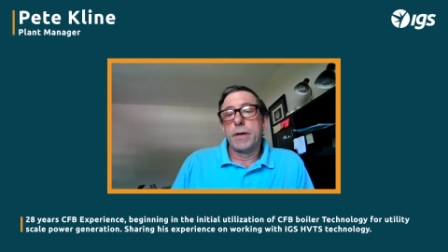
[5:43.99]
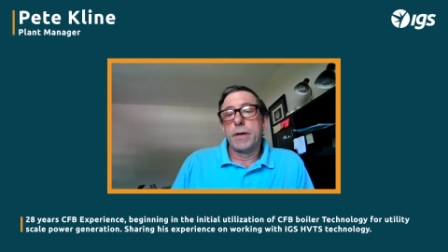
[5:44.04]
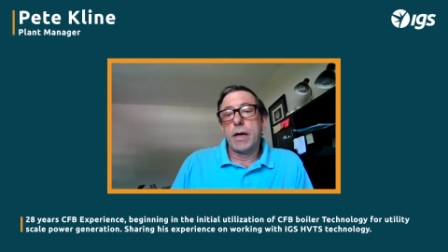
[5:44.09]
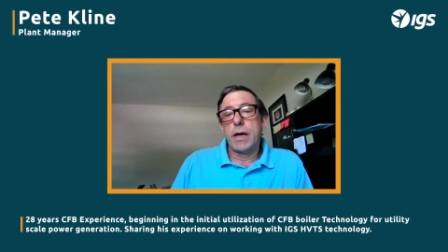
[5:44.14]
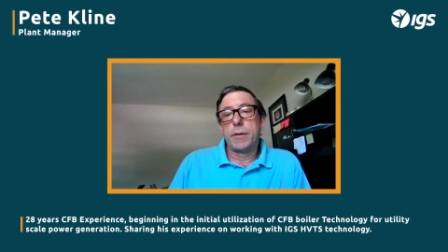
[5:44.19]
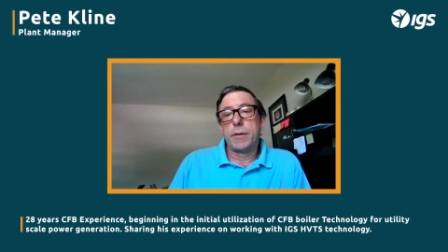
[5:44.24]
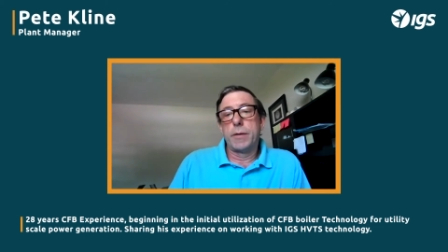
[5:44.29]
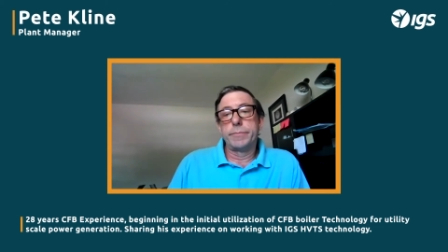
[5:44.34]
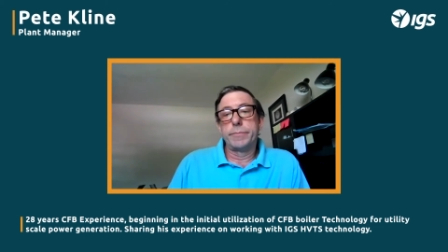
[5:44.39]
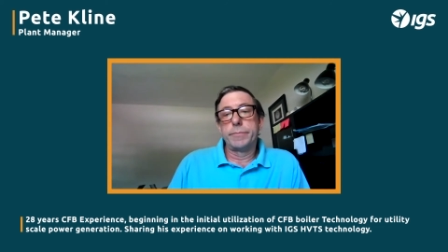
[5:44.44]

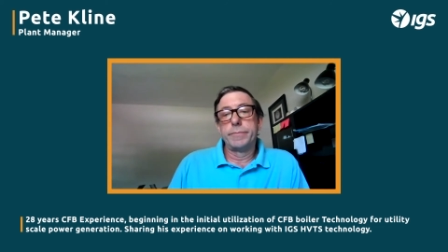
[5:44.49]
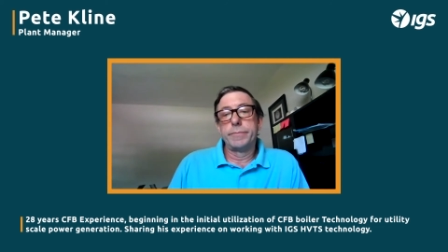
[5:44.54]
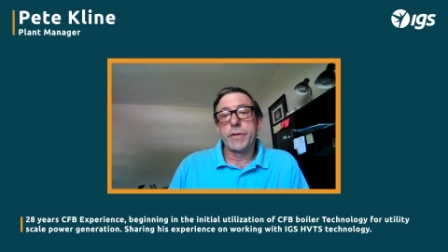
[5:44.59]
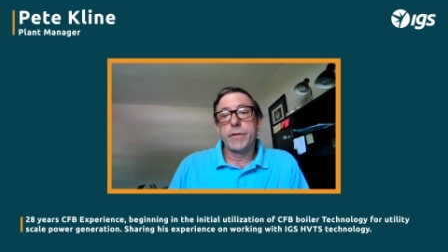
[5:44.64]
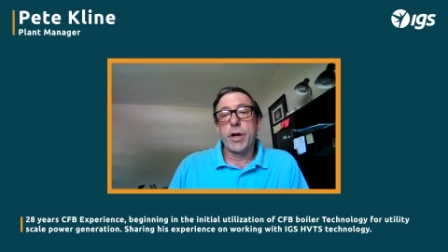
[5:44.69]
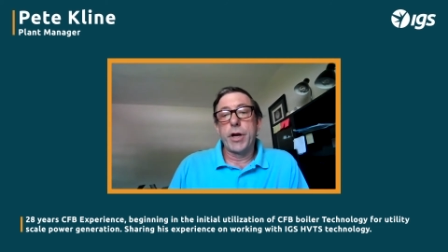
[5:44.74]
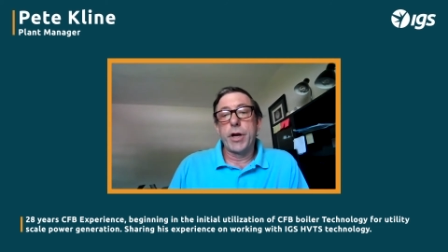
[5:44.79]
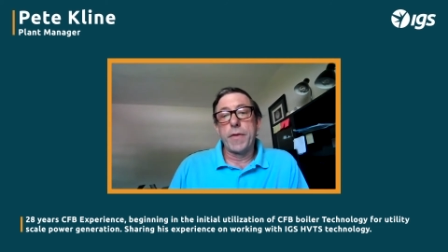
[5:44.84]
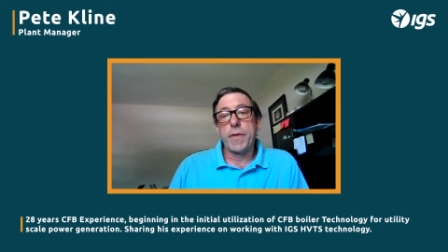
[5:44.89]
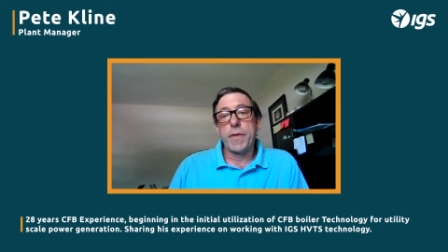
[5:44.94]
um,
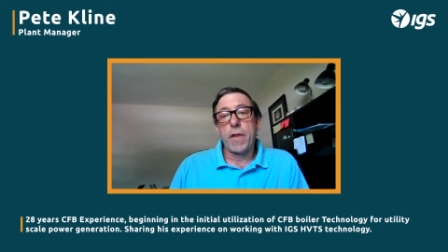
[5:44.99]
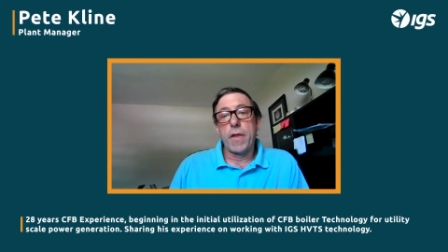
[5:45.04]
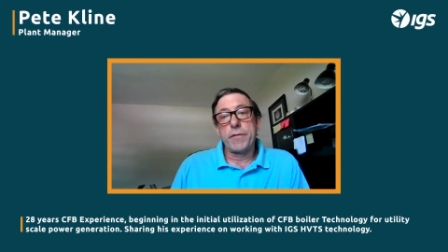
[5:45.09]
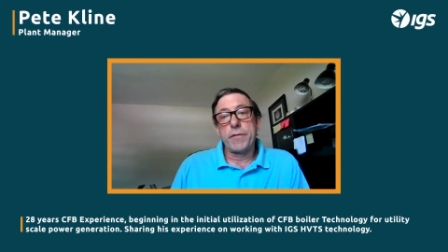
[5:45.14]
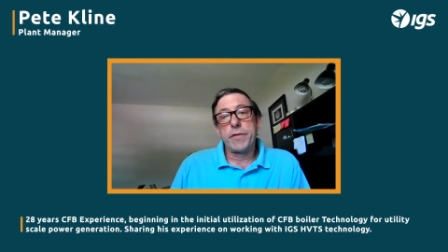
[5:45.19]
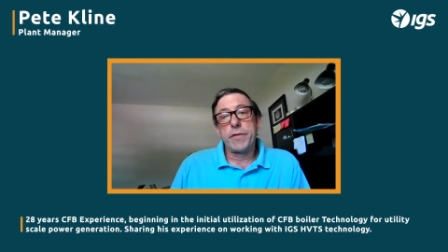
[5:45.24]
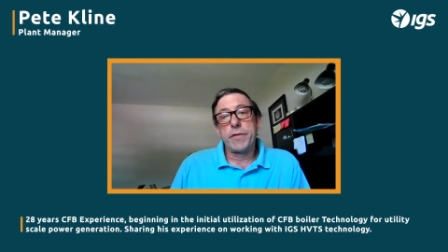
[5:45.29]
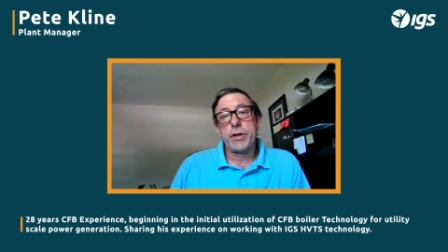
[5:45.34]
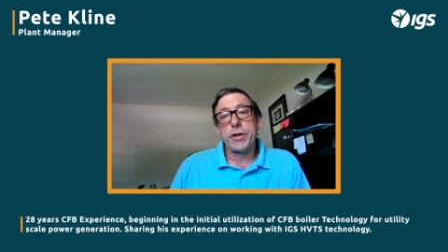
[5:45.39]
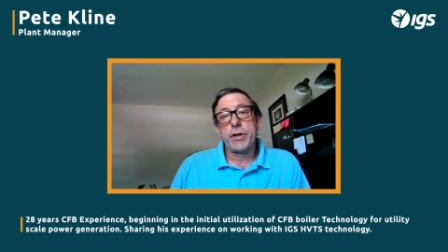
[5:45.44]
you know in the
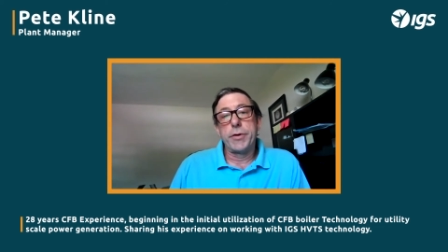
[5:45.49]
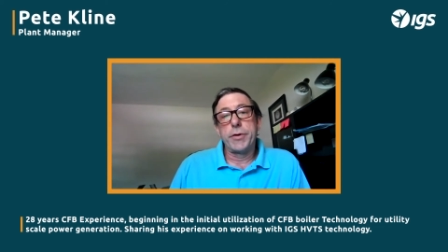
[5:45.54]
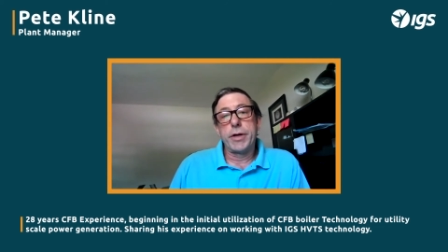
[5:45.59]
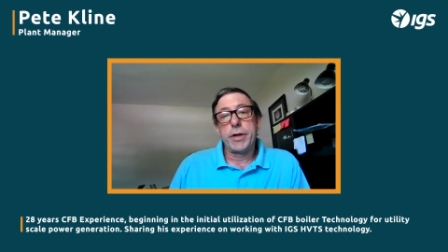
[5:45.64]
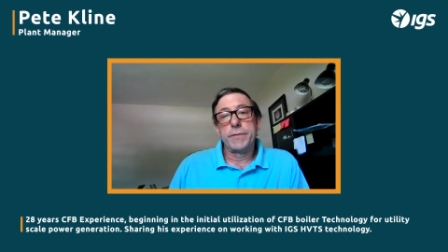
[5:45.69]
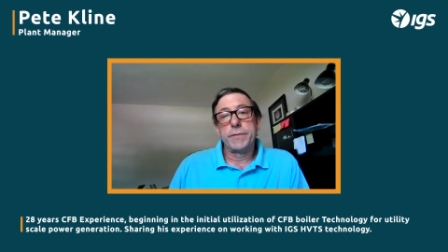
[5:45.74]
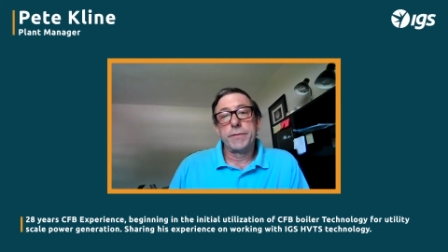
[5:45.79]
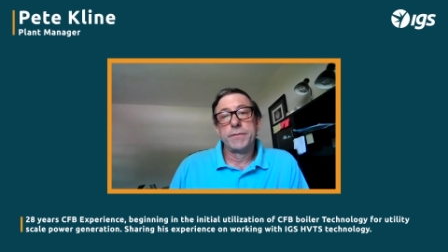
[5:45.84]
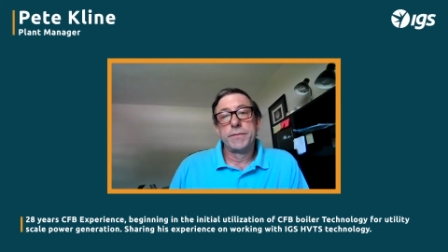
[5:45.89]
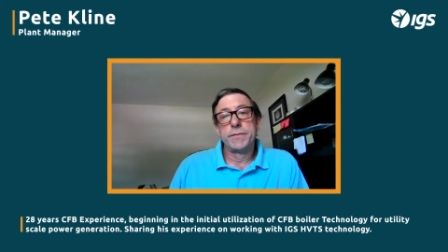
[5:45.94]
life of the
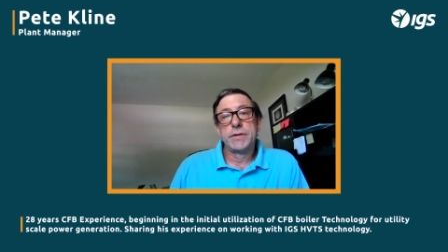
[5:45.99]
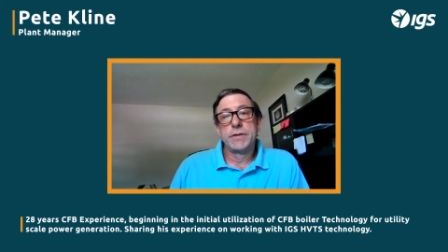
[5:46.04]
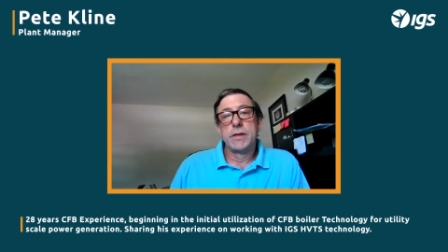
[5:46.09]
unit.